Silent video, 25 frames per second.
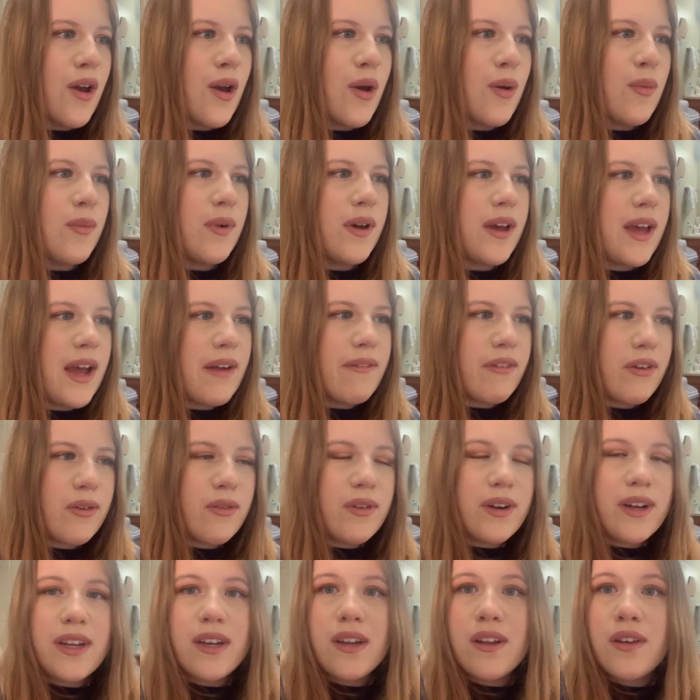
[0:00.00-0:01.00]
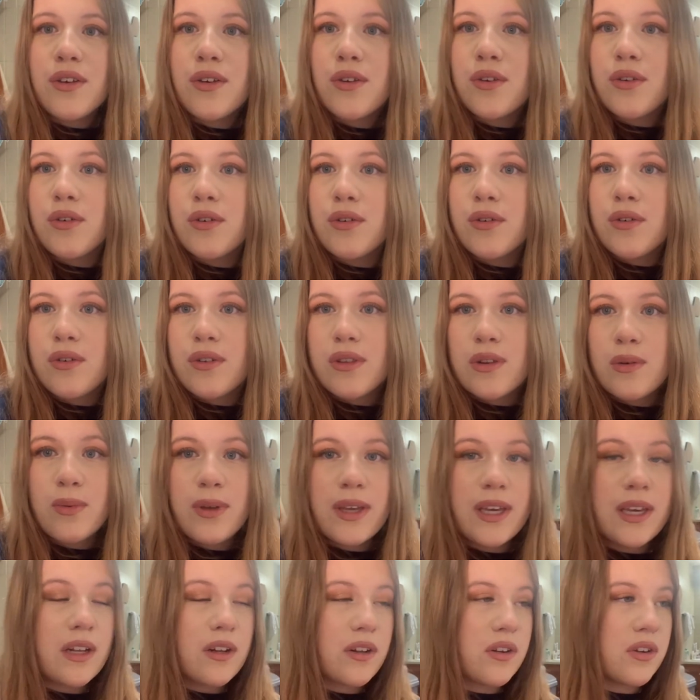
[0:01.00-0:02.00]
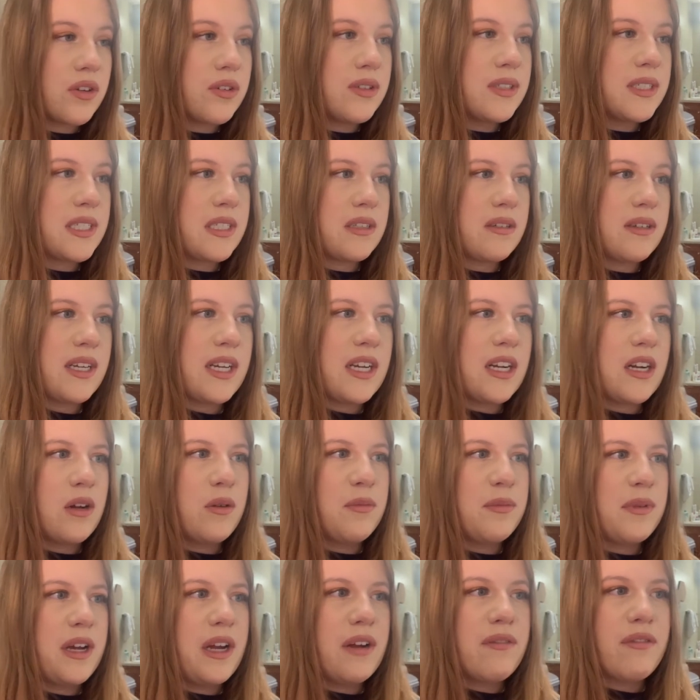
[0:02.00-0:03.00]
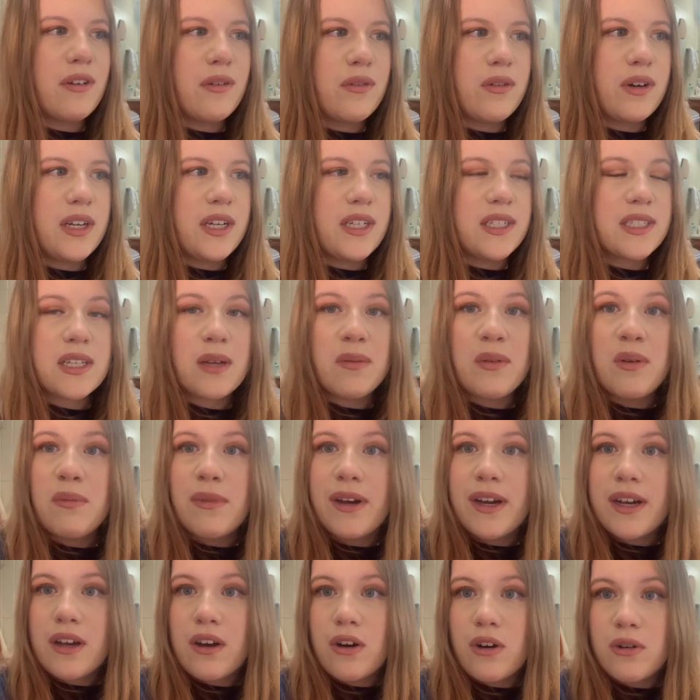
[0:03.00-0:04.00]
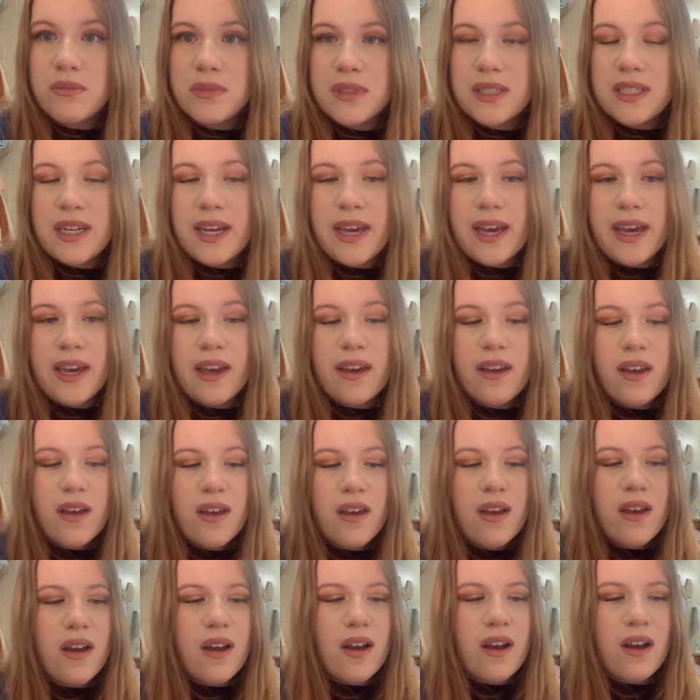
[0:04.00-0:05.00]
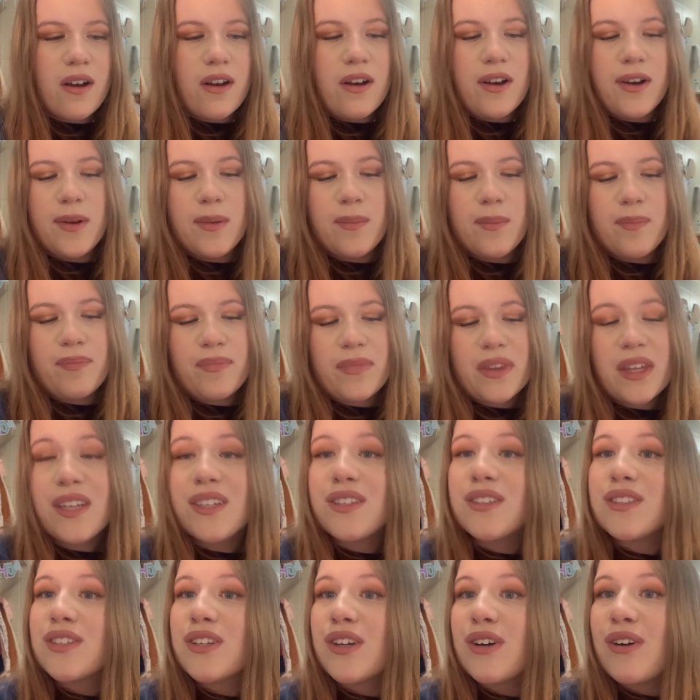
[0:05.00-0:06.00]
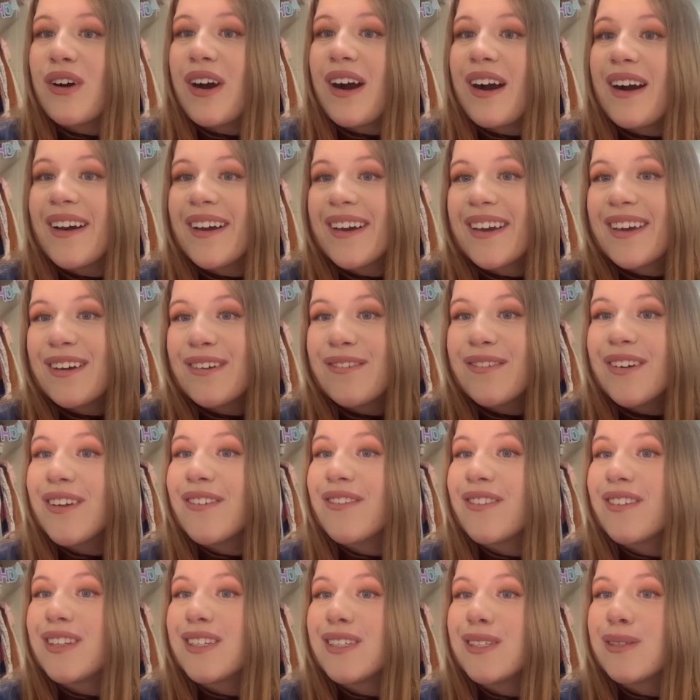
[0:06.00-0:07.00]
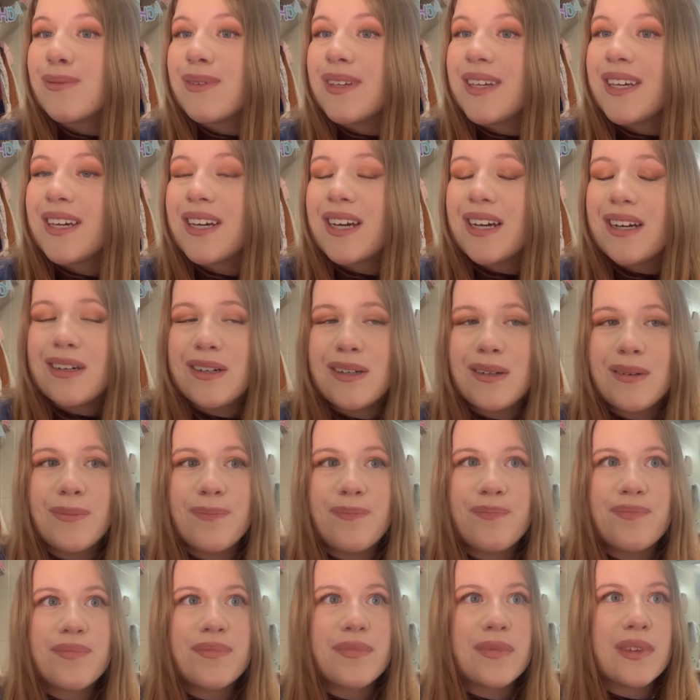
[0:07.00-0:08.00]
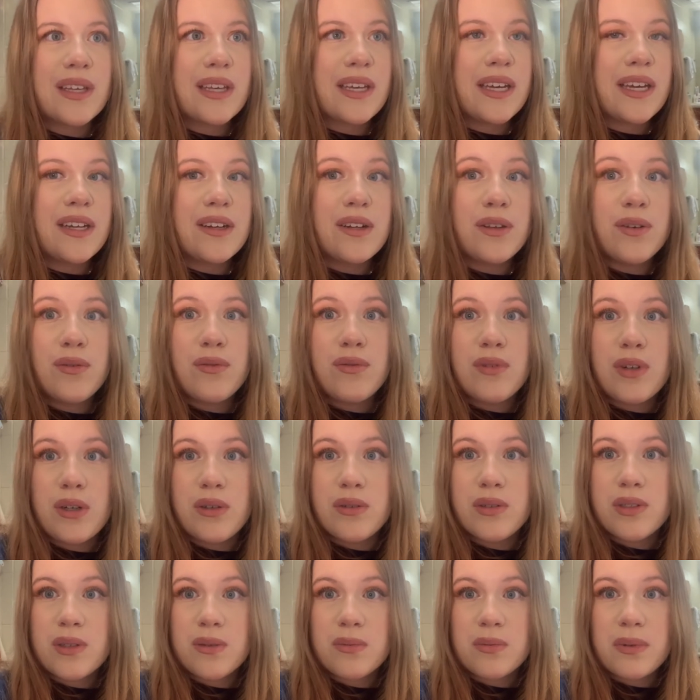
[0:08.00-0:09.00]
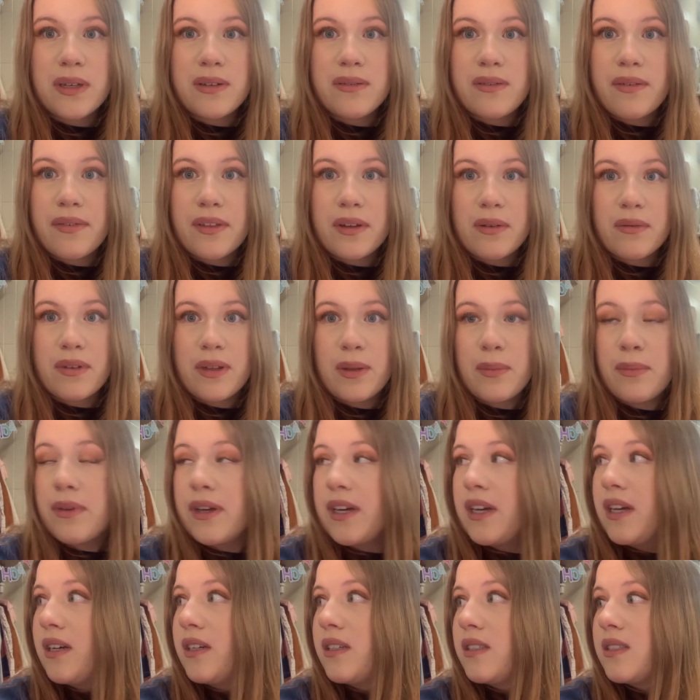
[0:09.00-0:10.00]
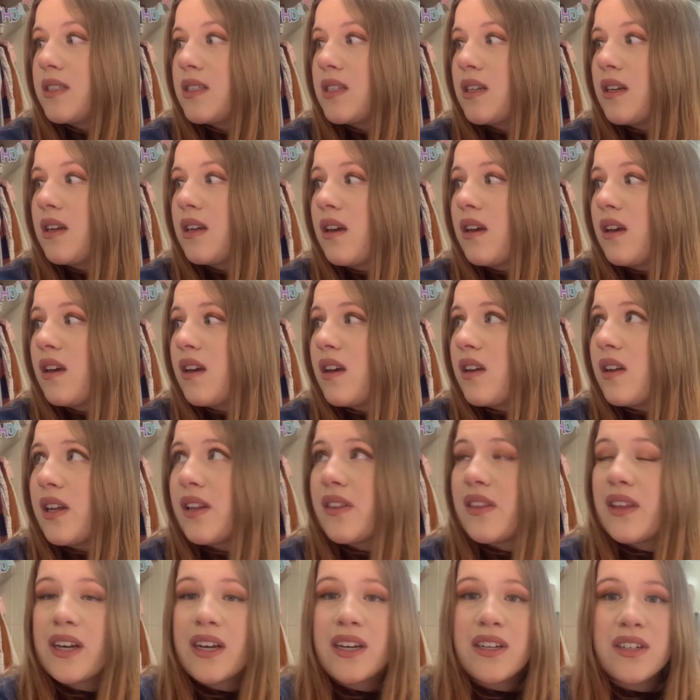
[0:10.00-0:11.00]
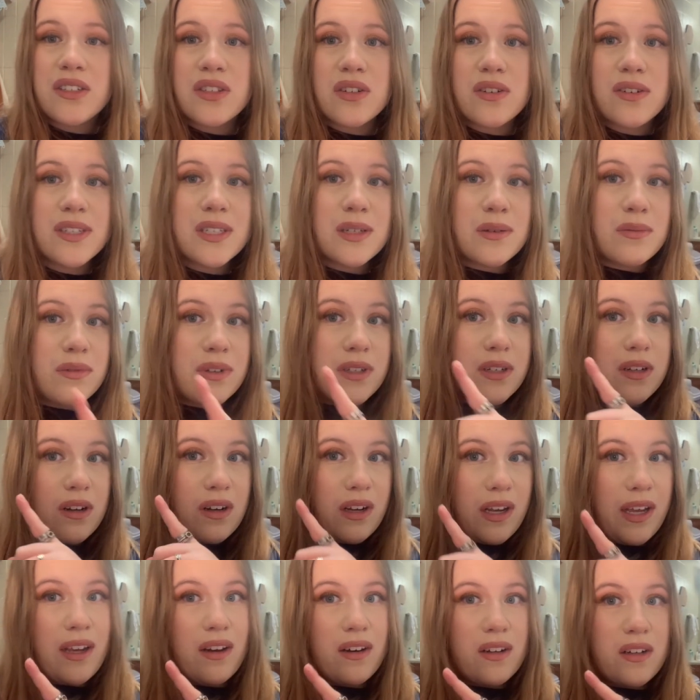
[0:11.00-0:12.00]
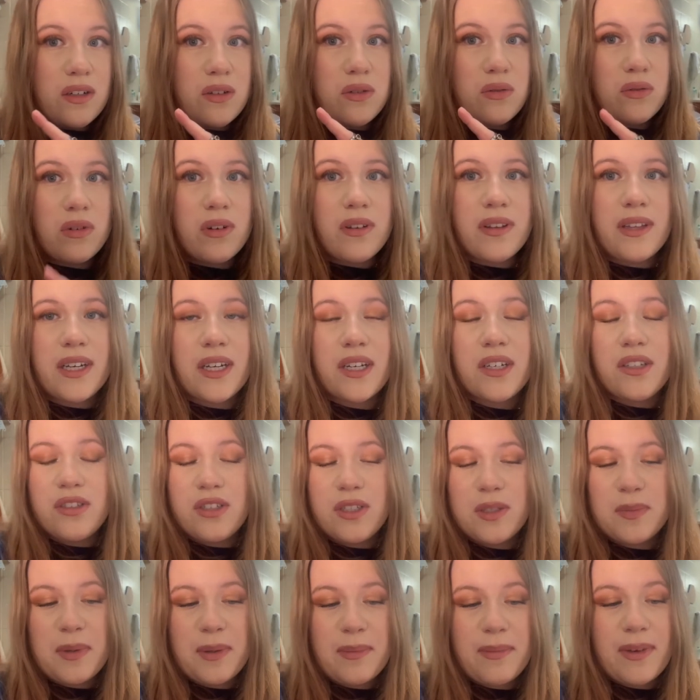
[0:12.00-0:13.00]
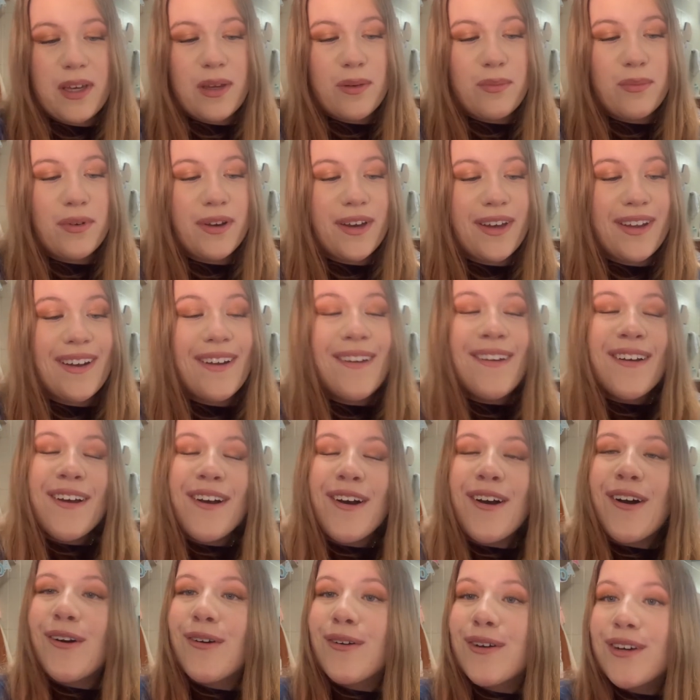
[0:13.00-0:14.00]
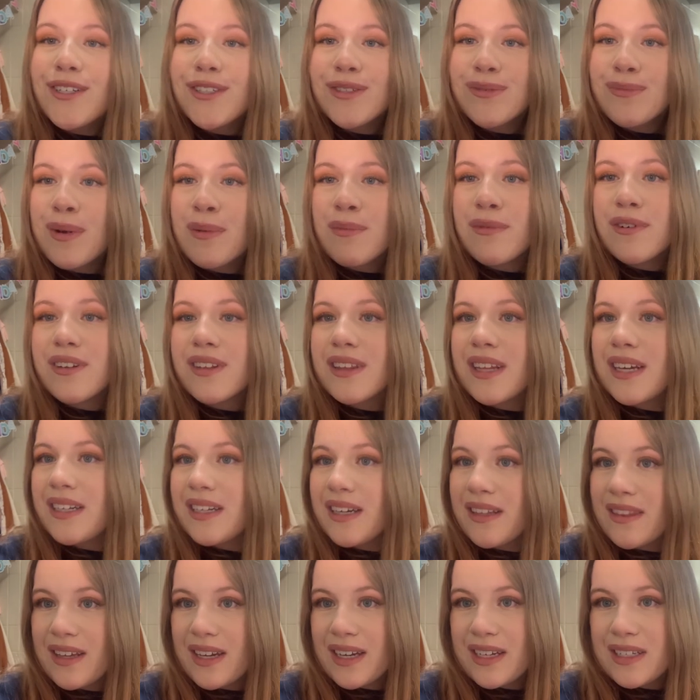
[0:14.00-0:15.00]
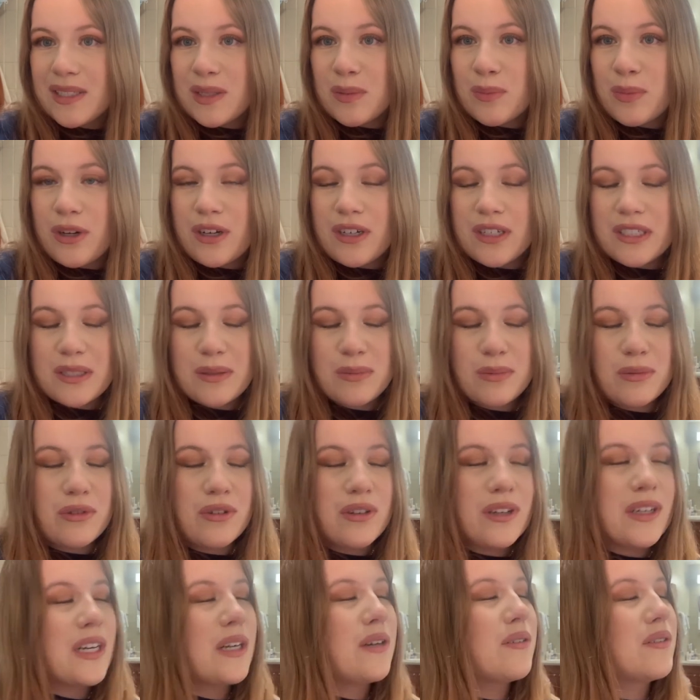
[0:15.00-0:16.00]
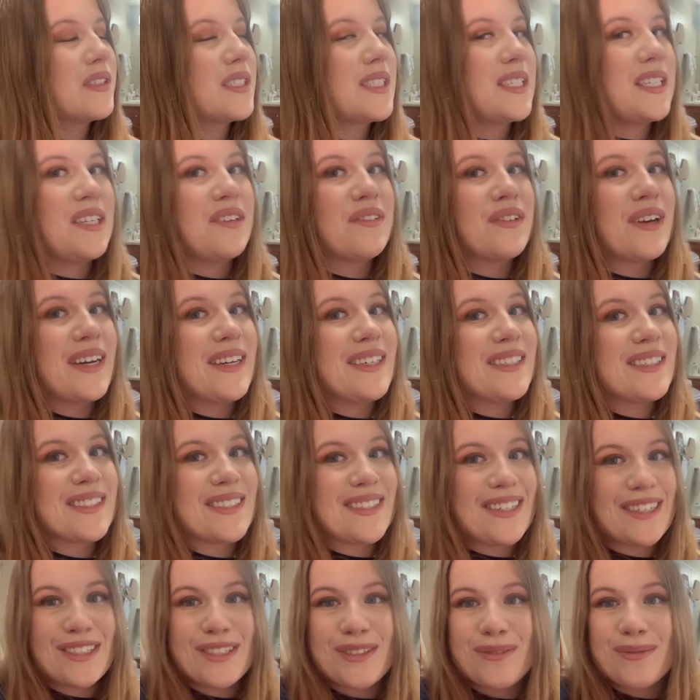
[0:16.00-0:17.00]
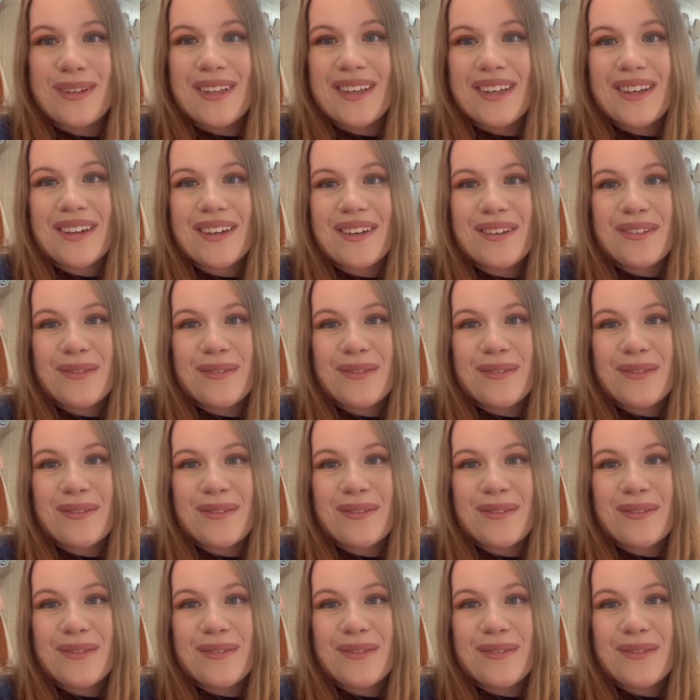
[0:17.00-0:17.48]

everyone who, the weekend crew is still here, but everyone is coming back home today. And so I can't wait for this week. Again, who knows, because we have nothing really planned. I think I just heard someone knocking on our door. That could just be me, but always remember that nothing is impossible, and I will see you guys next week.